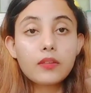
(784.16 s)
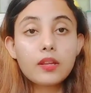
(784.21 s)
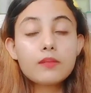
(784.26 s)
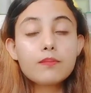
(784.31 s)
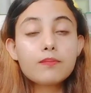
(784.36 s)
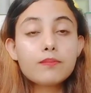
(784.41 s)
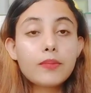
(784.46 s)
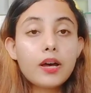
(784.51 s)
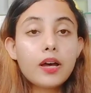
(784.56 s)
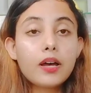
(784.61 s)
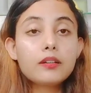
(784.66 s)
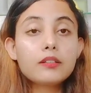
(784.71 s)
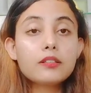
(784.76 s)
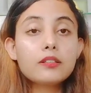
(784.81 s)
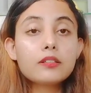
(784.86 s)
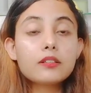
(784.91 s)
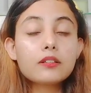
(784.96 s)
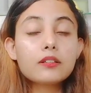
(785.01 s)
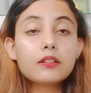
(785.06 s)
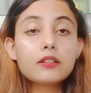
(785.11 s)
But
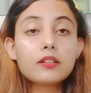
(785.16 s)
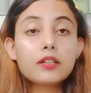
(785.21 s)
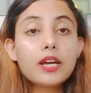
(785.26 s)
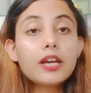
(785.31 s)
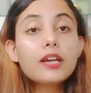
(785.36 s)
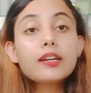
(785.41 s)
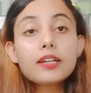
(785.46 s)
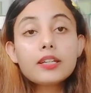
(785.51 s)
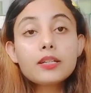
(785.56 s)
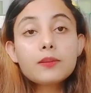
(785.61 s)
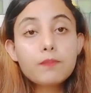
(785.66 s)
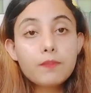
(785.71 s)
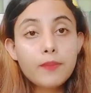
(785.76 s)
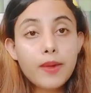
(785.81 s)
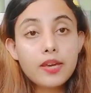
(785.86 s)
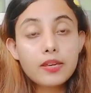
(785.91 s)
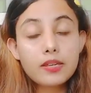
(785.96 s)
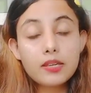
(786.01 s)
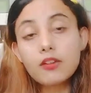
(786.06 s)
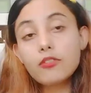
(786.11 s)
it
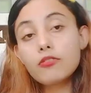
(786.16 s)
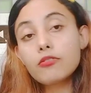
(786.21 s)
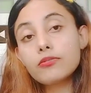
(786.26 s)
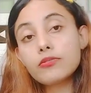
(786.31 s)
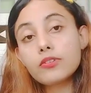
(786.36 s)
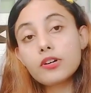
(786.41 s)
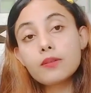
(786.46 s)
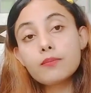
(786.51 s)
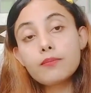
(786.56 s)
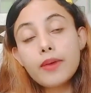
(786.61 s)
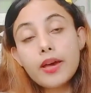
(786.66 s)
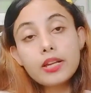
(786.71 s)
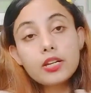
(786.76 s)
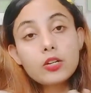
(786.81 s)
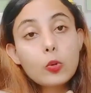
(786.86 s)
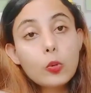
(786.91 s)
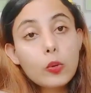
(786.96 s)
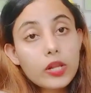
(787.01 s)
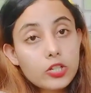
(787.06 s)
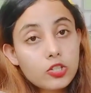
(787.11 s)
may give many
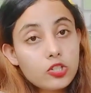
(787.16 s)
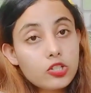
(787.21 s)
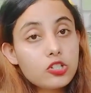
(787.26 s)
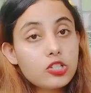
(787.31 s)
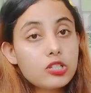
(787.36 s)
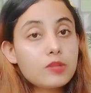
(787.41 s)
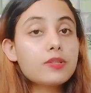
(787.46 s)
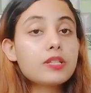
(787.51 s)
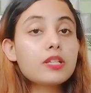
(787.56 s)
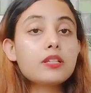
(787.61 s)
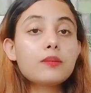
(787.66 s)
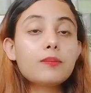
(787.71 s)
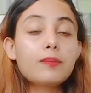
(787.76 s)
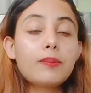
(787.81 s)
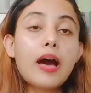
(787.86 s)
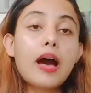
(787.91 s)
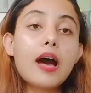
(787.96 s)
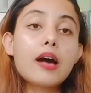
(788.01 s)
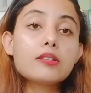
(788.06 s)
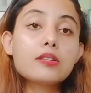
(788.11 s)
relationships in the
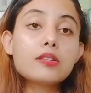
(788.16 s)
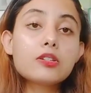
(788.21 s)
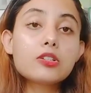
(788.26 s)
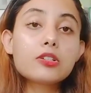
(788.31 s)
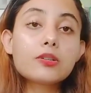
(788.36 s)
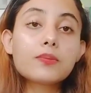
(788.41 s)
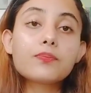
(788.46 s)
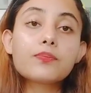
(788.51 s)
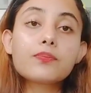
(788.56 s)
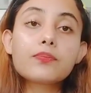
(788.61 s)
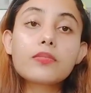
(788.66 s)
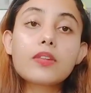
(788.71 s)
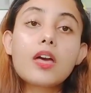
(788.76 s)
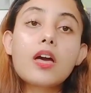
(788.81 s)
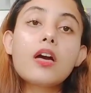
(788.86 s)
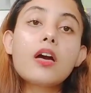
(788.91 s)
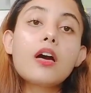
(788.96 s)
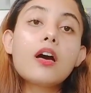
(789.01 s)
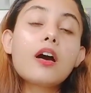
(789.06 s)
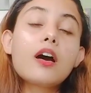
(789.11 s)
past.
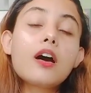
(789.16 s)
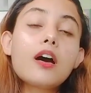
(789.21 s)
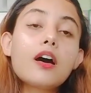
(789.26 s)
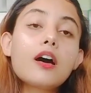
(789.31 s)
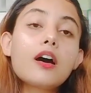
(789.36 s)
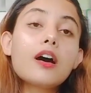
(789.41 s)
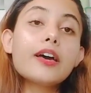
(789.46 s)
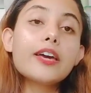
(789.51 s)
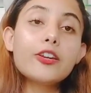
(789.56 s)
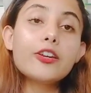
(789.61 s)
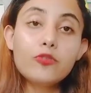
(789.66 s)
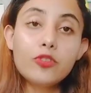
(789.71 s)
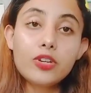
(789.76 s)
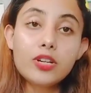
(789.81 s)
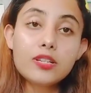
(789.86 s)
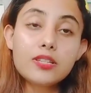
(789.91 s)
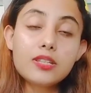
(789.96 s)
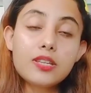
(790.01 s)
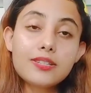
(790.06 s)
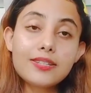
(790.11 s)
If
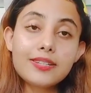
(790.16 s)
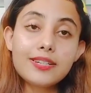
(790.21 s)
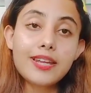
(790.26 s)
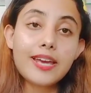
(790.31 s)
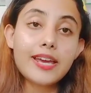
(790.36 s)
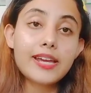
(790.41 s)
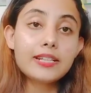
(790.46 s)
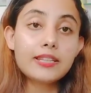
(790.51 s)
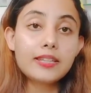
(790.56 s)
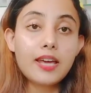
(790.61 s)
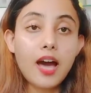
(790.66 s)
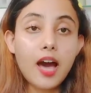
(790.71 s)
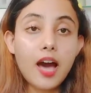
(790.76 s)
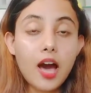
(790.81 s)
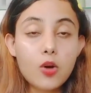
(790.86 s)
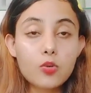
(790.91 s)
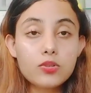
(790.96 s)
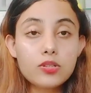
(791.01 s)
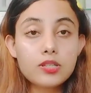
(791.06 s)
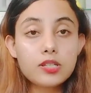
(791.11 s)
Venus is in eighth
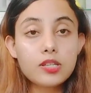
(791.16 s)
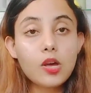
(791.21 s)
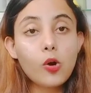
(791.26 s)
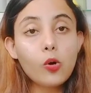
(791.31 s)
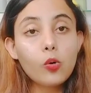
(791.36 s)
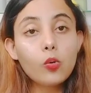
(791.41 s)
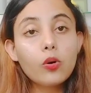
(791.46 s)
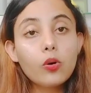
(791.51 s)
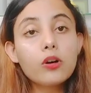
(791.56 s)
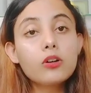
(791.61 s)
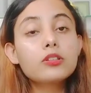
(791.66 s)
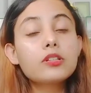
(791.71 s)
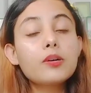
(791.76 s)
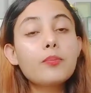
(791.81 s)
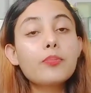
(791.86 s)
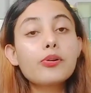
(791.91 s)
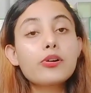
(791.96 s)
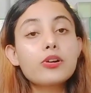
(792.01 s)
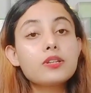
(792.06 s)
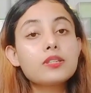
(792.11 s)
house, so the
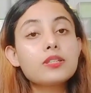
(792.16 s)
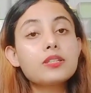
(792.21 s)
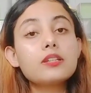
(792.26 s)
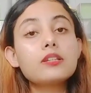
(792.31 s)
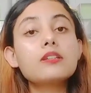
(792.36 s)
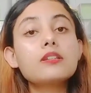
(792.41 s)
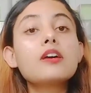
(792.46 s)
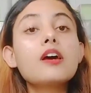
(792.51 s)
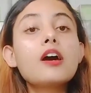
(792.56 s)
person